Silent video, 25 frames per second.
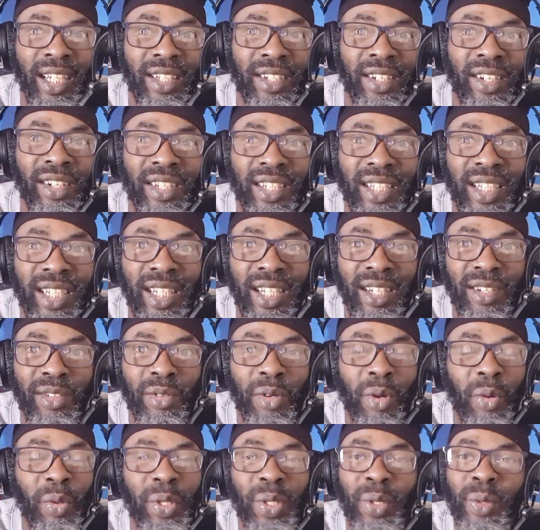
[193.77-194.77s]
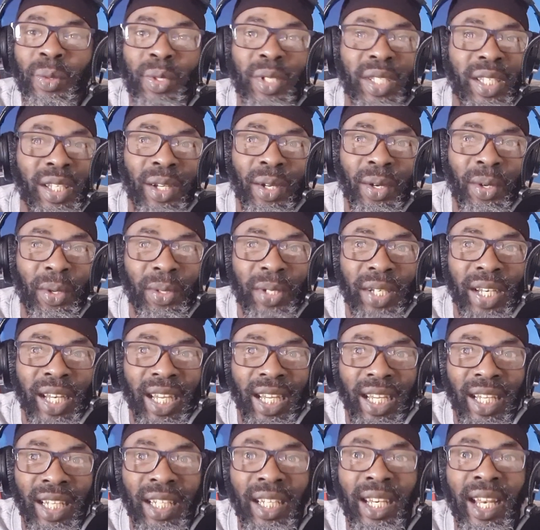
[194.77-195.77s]
certain things where we know say out
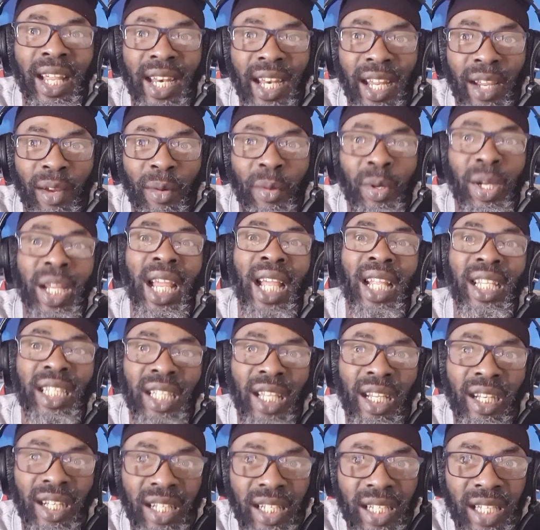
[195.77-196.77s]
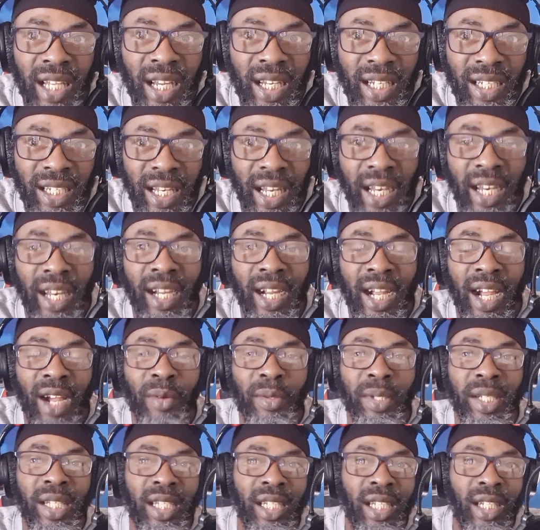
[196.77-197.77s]
there. We can tell you say it there,
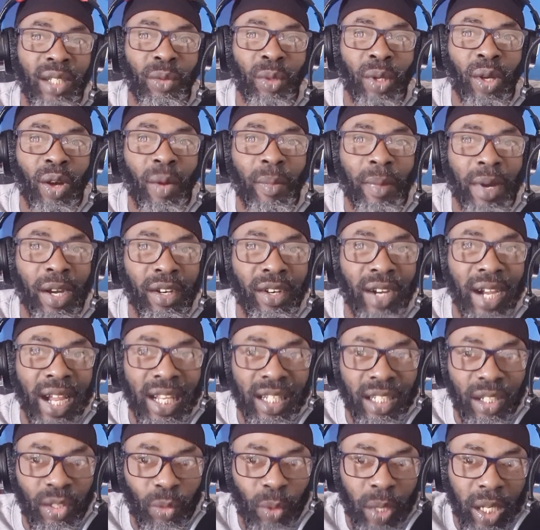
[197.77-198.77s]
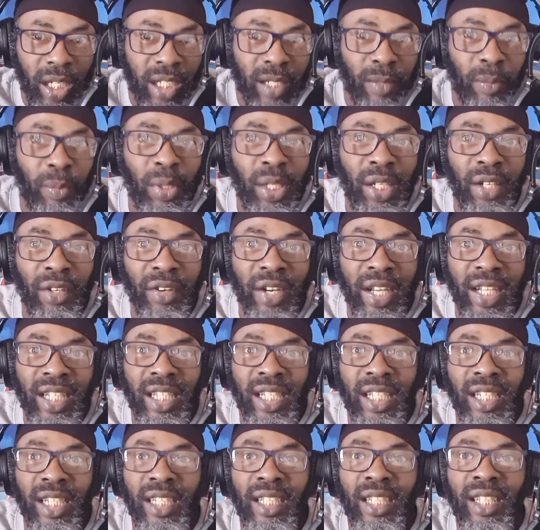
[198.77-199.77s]
because we see it, we come across it, we
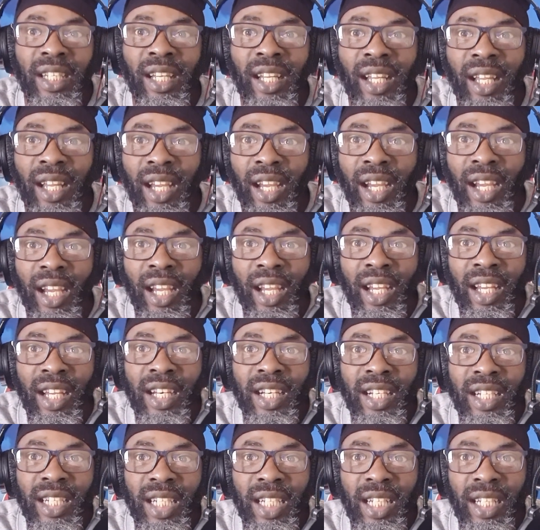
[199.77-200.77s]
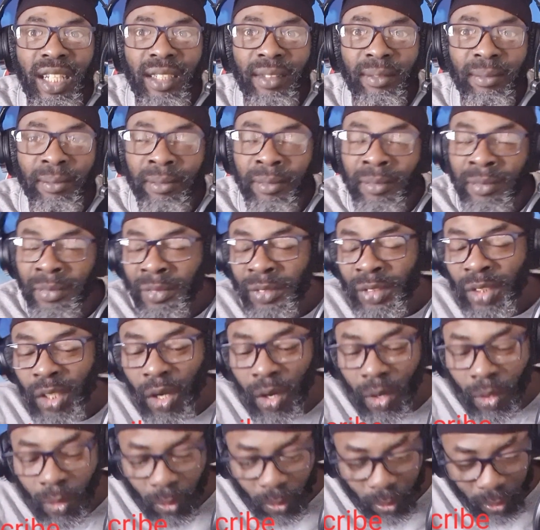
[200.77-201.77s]
experience it. You know, see,
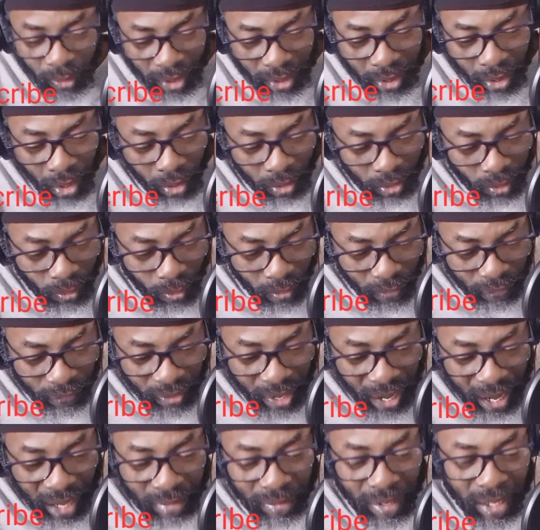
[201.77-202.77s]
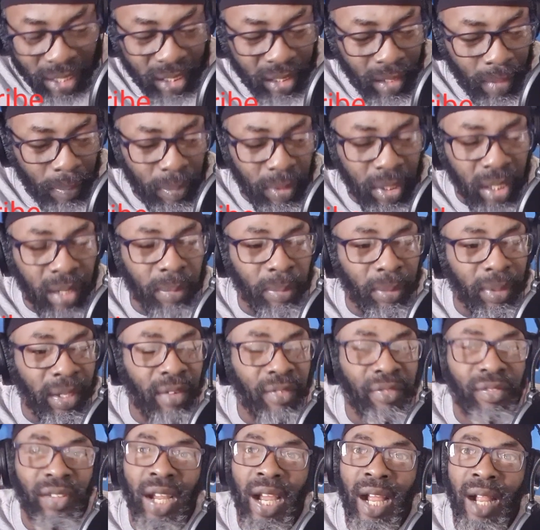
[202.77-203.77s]
now you don't know, for all Rasta people
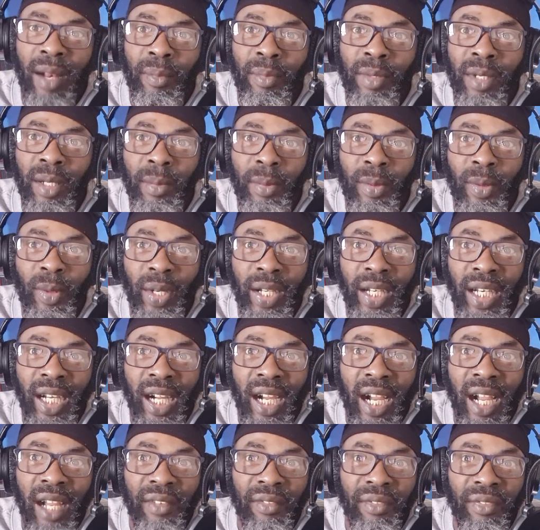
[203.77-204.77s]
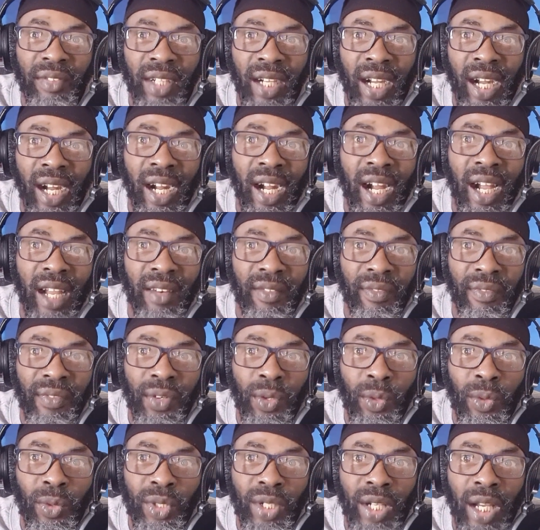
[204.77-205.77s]
and for all people who are in a conflict and
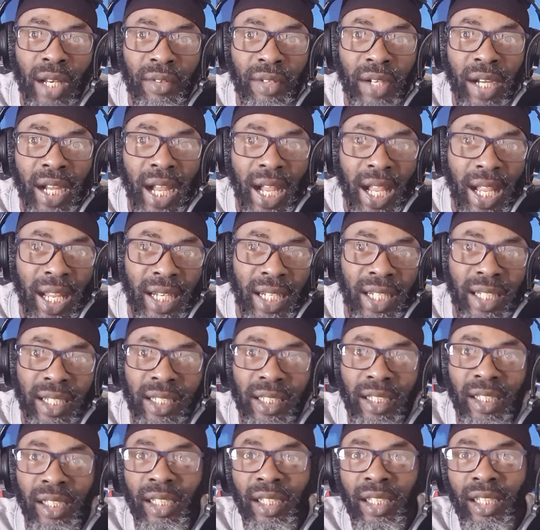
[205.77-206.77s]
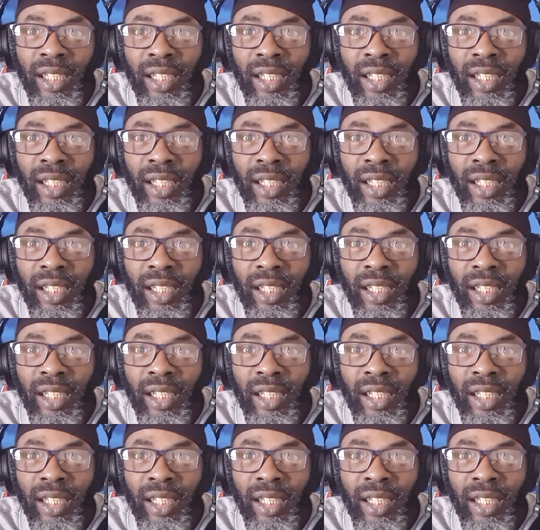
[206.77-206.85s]
confusion regarding